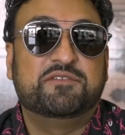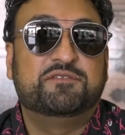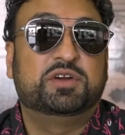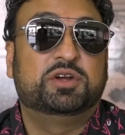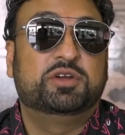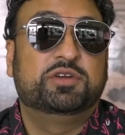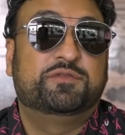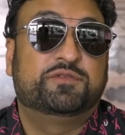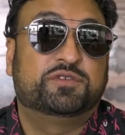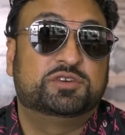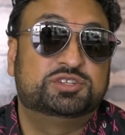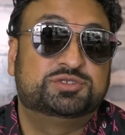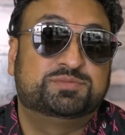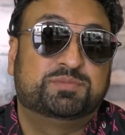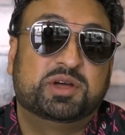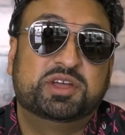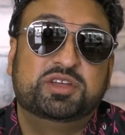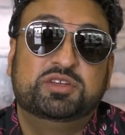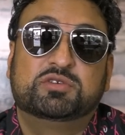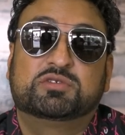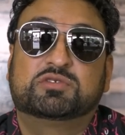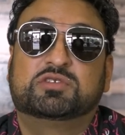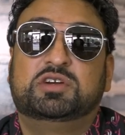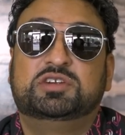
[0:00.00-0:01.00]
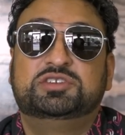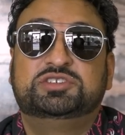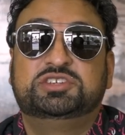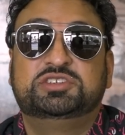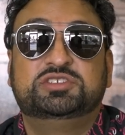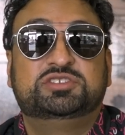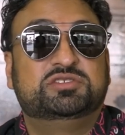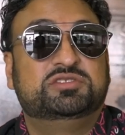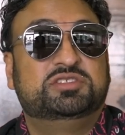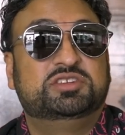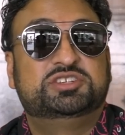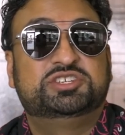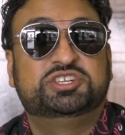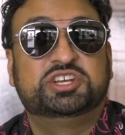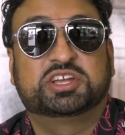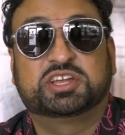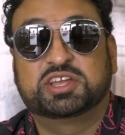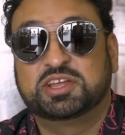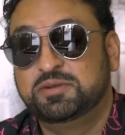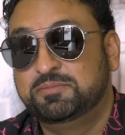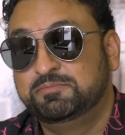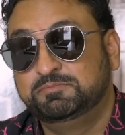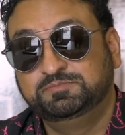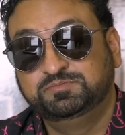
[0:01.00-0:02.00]
very first bite, you crunch into the
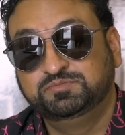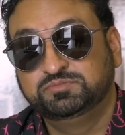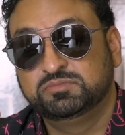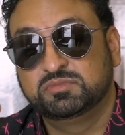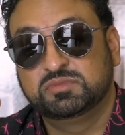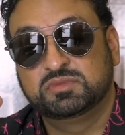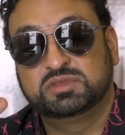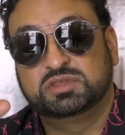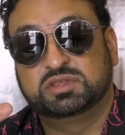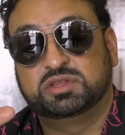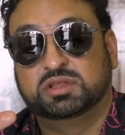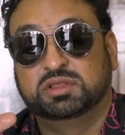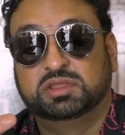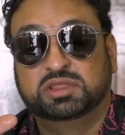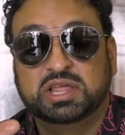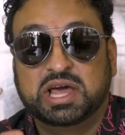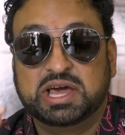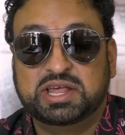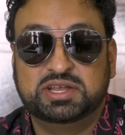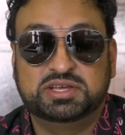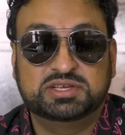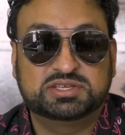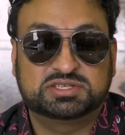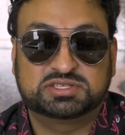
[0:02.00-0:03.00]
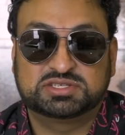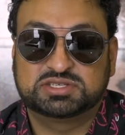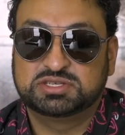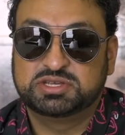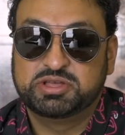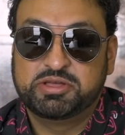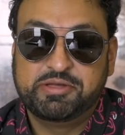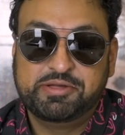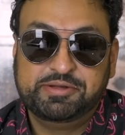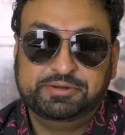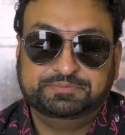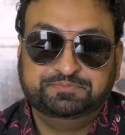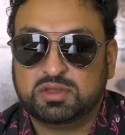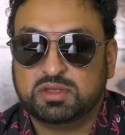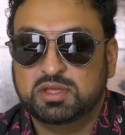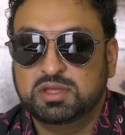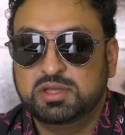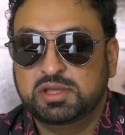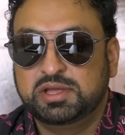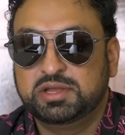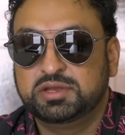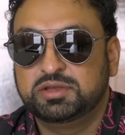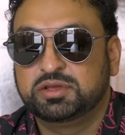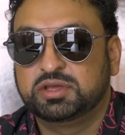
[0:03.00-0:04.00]
chicken, the lettuce,
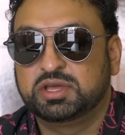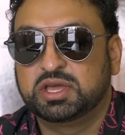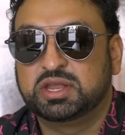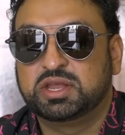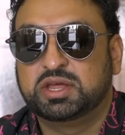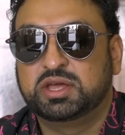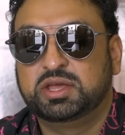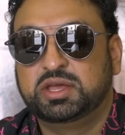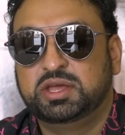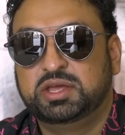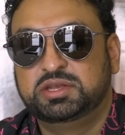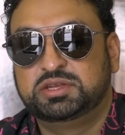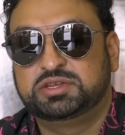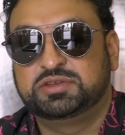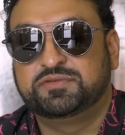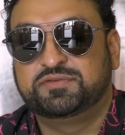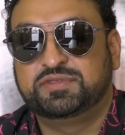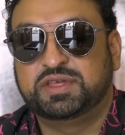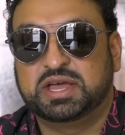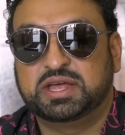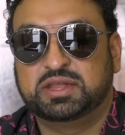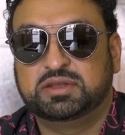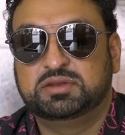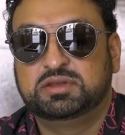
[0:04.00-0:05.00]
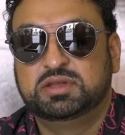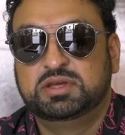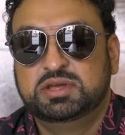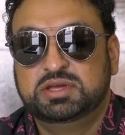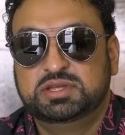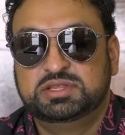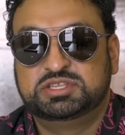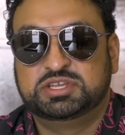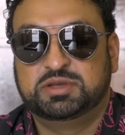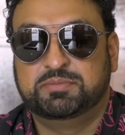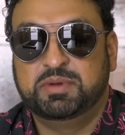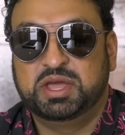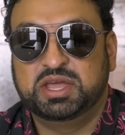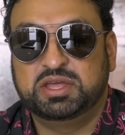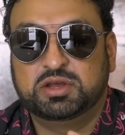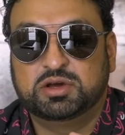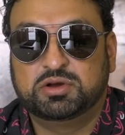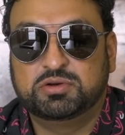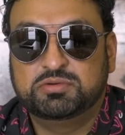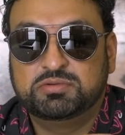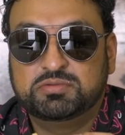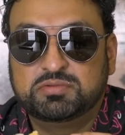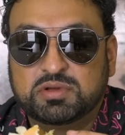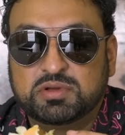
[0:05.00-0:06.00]
and you get a hint of that tomato.